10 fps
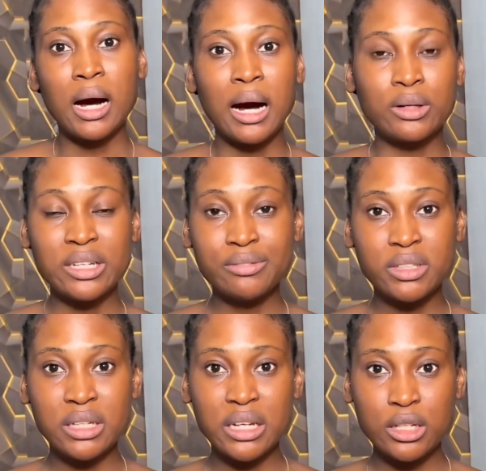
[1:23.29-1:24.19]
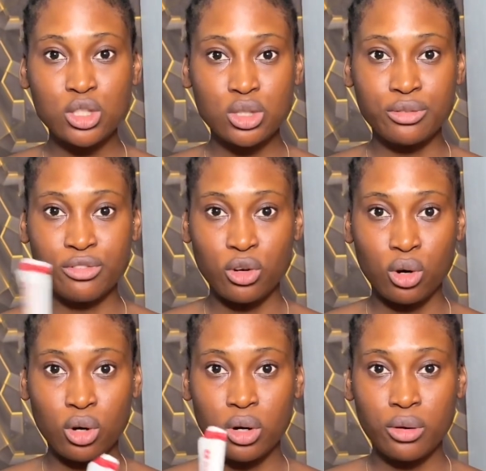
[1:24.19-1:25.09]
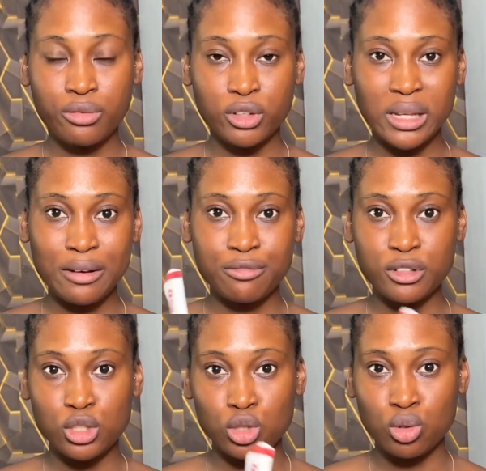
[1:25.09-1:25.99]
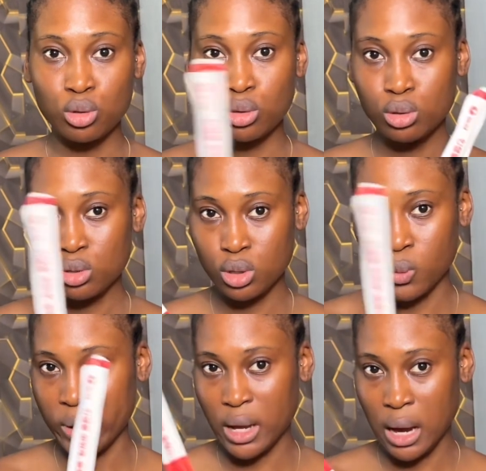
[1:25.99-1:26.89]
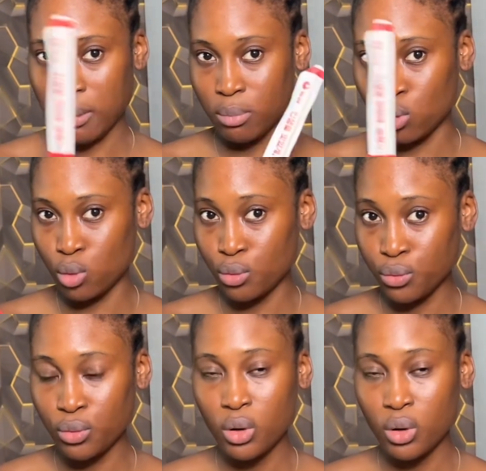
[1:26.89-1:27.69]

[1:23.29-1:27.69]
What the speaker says: I'll leave the link to the vlog for that video somewhere above,